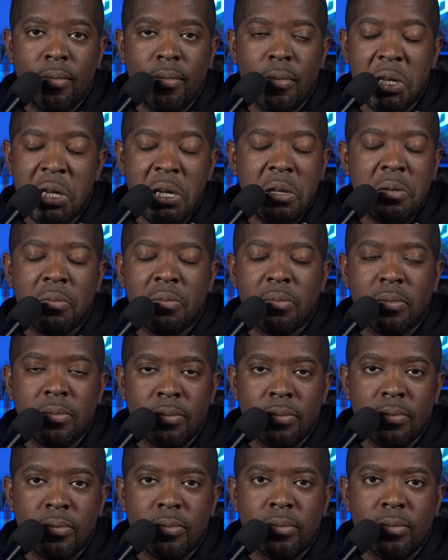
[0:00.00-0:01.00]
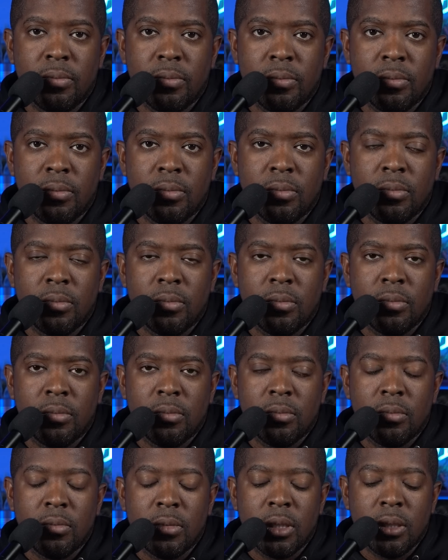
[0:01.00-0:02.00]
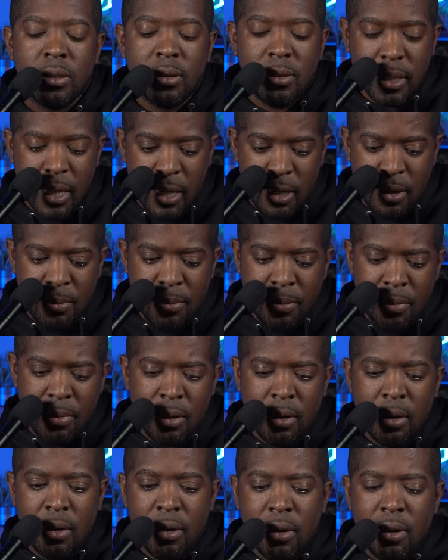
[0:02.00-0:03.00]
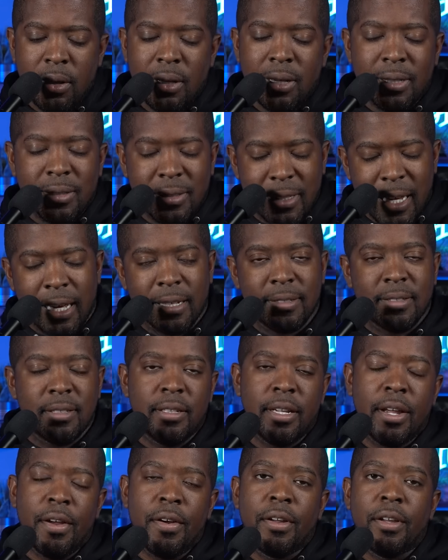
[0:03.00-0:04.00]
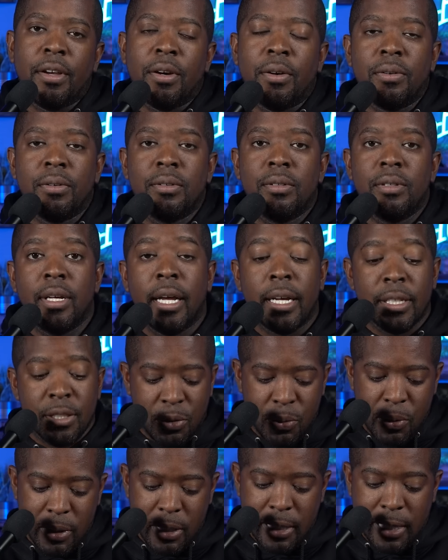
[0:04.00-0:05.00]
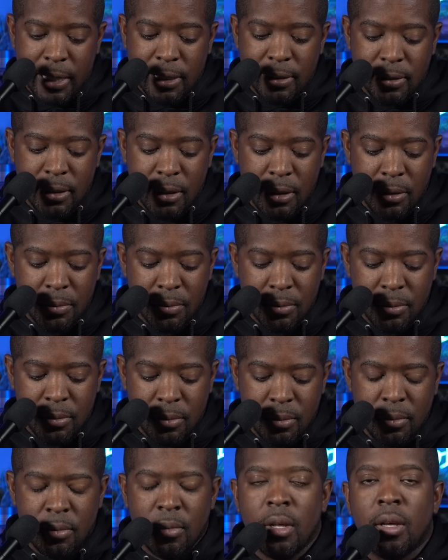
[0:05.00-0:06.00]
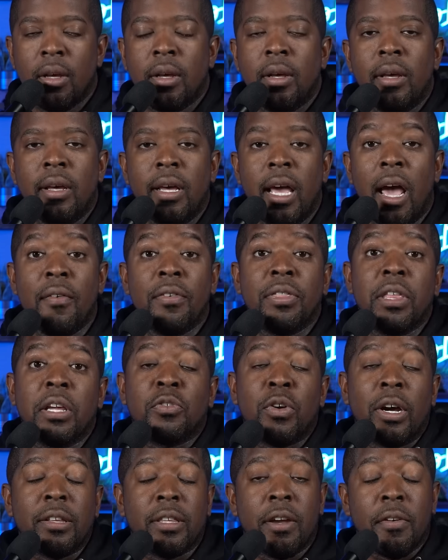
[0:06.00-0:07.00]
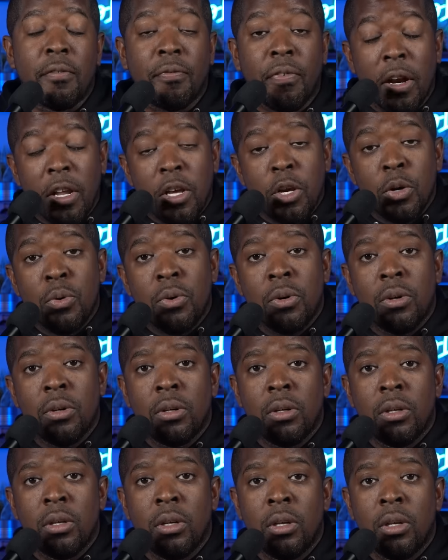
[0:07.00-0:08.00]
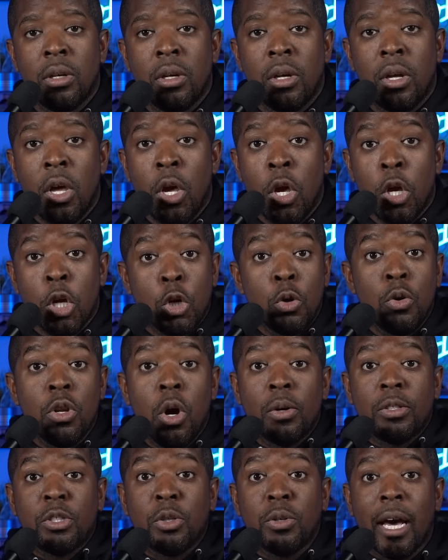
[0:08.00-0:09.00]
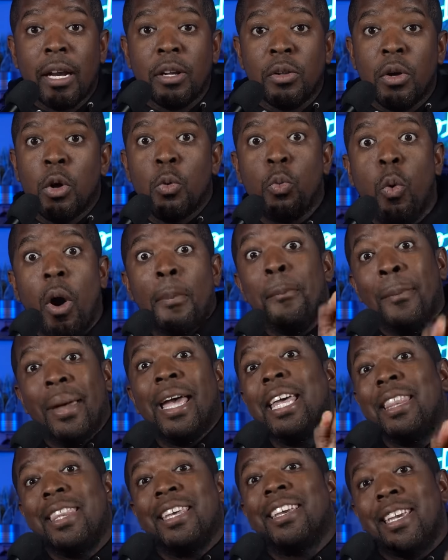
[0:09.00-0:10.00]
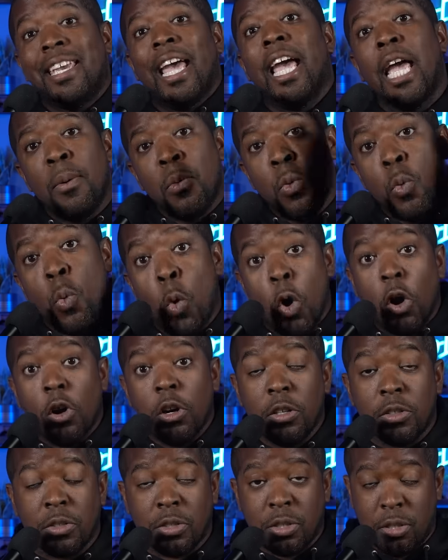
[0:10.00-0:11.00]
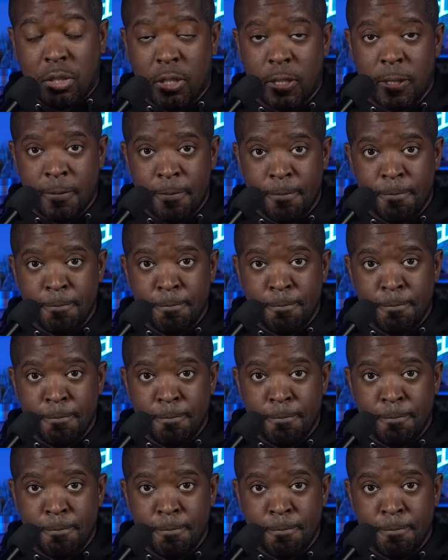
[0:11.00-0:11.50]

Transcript: Again. Same exact scenario as twenty nineteen. Everything's right there in front of you. You know what you got to do. And what made the game worse?